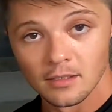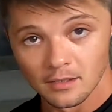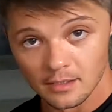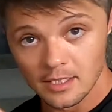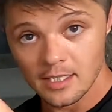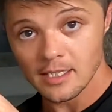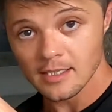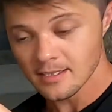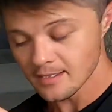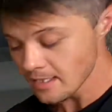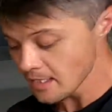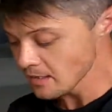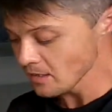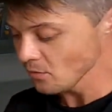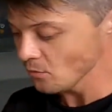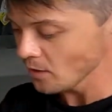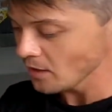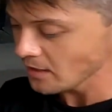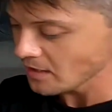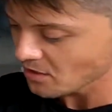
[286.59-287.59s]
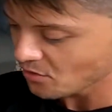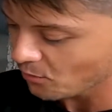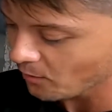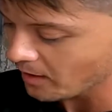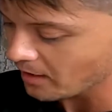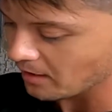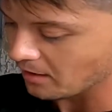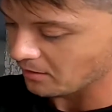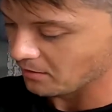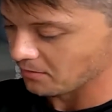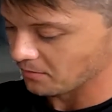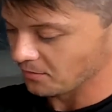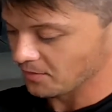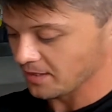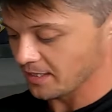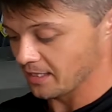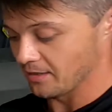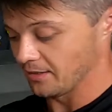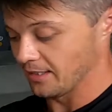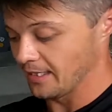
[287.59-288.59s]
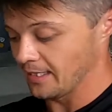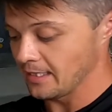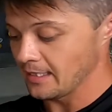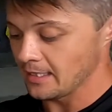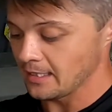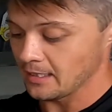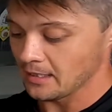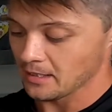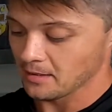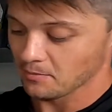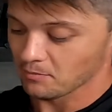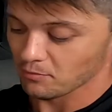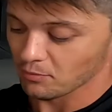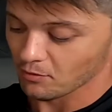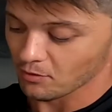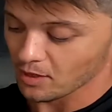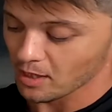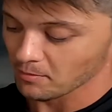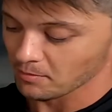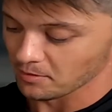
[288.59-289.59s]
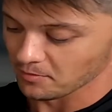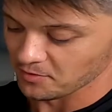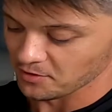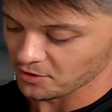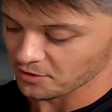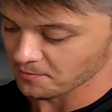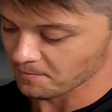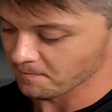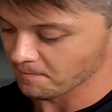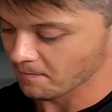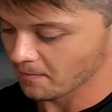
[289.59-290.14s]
the extended one as well, without any problems.